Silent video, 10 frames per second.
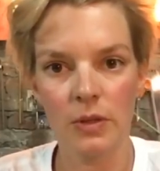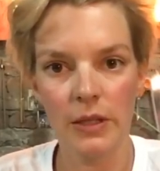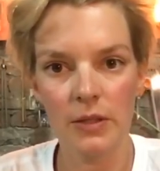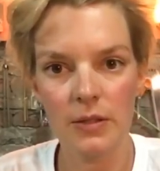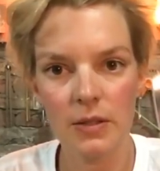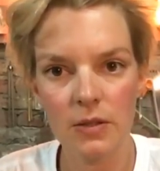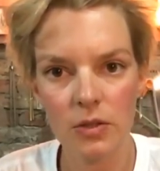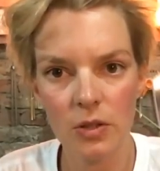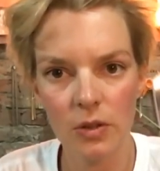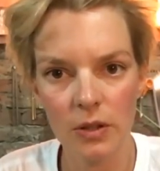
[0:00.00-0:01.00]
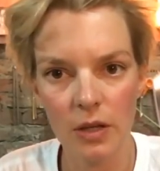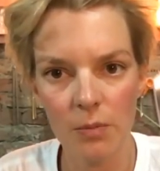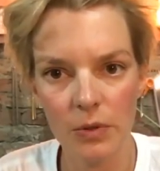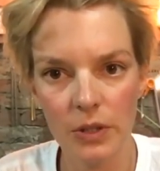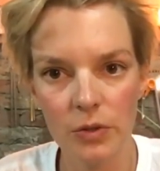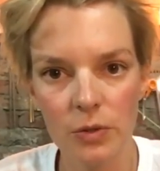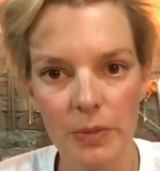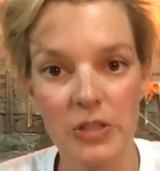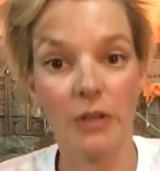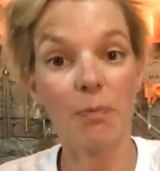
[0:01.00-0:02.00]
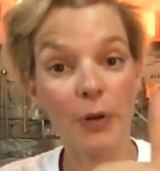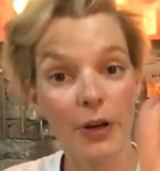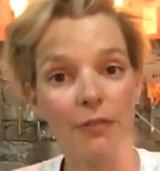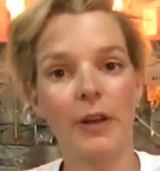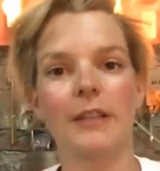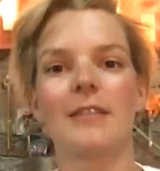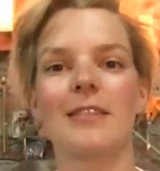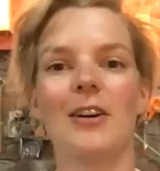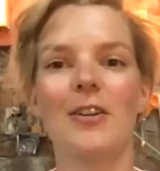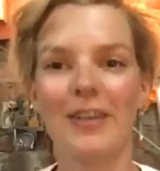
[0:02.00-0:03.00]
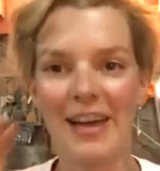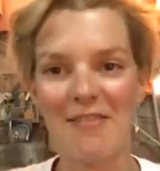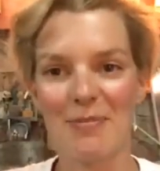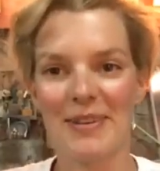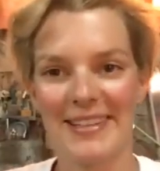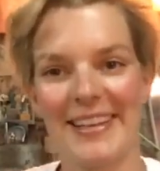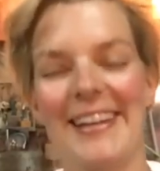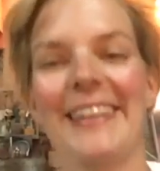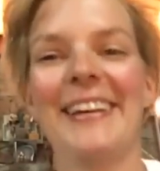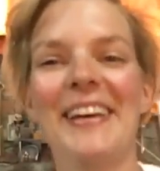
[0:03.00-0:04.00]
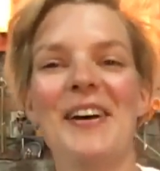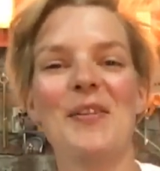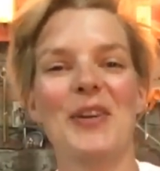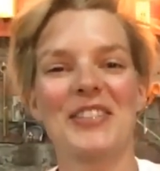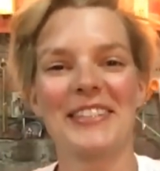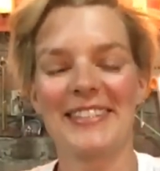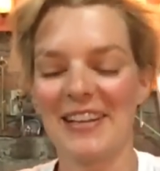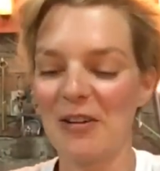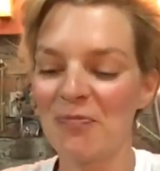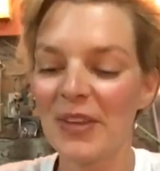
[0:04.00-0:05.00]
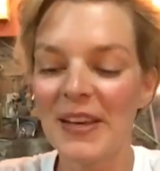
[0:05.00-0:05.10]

It's showing up on your YouTube page. Perfect. So everybody can watch this now.